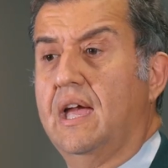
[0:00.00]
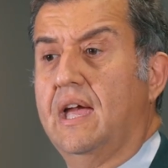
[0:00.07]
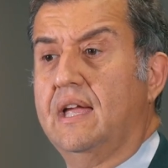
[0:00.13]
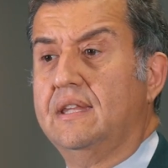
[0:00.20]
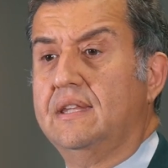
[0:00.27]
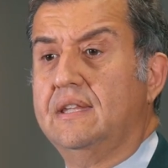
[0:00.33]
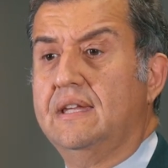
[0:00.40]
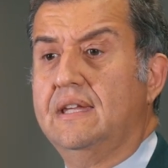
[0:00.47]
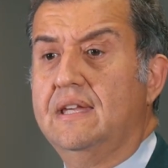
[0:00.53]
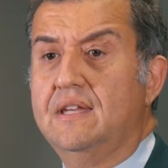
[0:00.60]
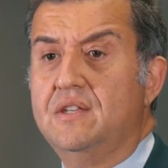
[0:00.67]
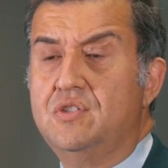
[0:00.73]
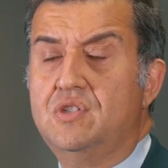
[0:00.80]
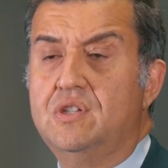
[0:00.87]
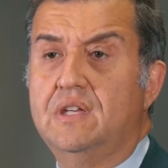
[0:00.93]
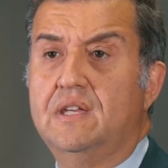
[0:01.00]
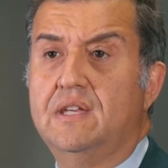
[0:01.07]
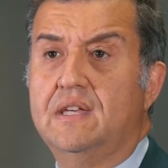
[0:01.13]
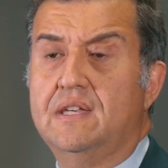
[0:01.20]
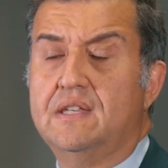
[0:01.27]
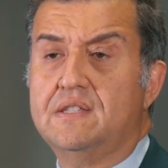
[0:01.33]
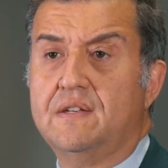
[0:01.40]
And
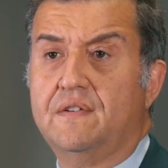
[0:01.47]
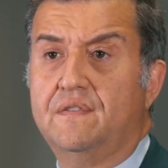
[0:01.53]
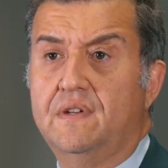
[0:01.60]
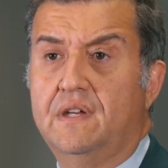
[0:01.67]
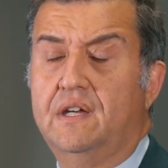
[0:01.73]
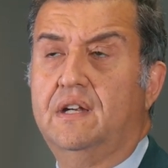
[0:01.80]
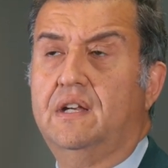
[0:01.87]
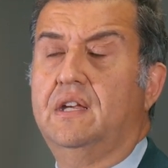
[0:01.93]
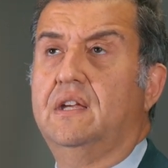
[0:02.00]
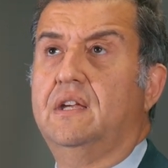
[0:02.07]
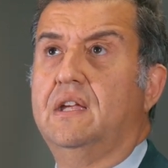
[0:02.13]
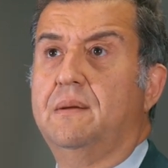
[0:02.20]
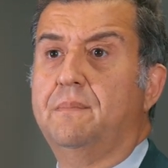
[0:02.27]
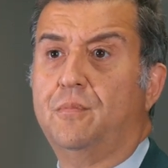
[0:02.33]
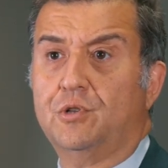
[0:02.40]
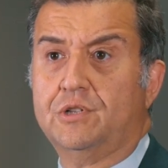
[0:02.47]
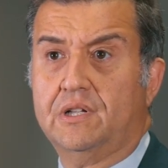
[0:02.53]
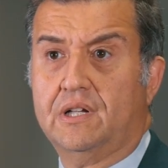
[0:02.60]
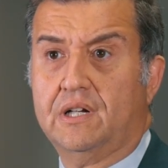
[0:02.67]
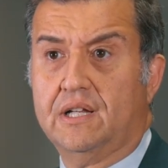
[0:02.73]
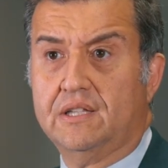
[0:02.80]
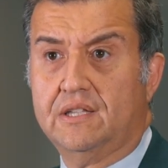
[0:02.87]
ESG is a very
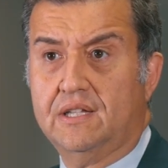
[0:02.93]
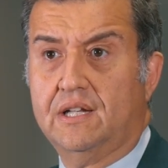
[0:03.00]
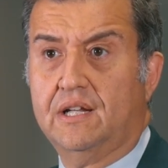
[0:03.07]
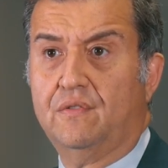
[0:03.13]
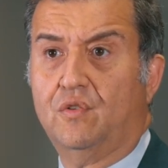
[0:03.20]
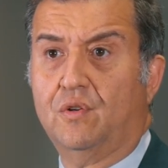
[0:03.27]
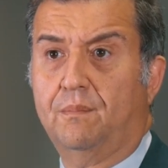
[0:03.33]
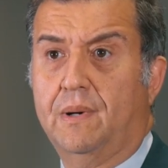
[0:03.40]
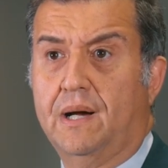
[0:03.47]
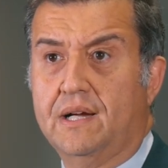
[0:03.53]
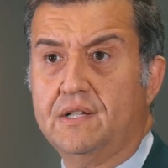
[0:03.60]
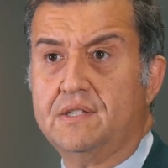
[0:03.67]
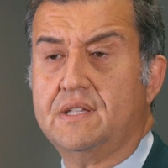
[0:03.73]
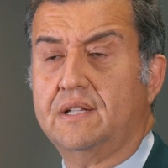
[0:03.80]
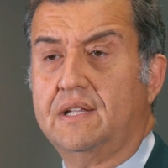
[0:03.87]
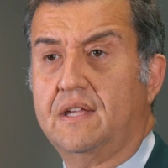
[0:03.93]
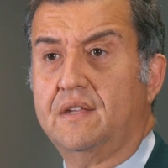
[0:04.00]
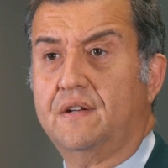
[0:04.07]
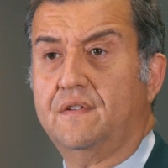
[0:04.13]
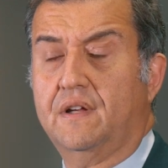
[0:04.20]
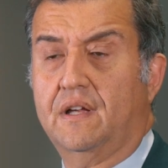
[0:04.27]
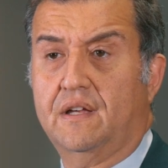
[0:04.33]
important criteria for banks and
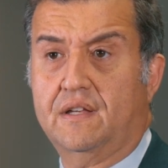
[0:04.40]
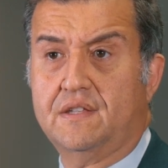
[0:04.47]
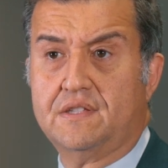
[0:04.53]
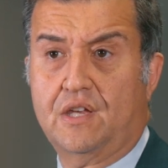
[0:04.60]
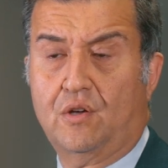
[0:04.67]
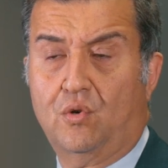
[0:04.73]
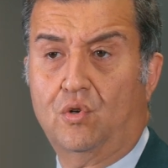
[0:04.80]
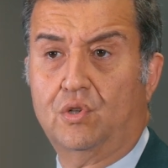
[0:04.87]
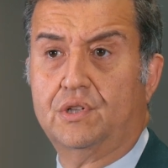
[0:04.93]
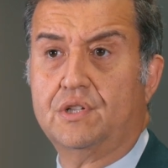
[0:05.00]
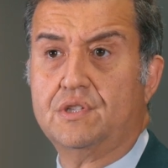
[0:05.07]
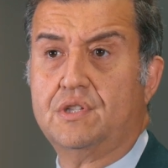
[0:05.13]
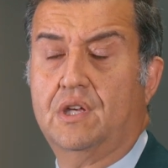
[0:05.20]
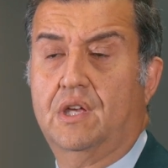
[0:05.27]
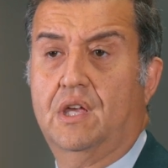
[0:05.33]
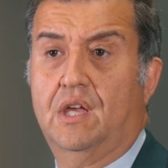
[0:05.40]
other uh, stakeholders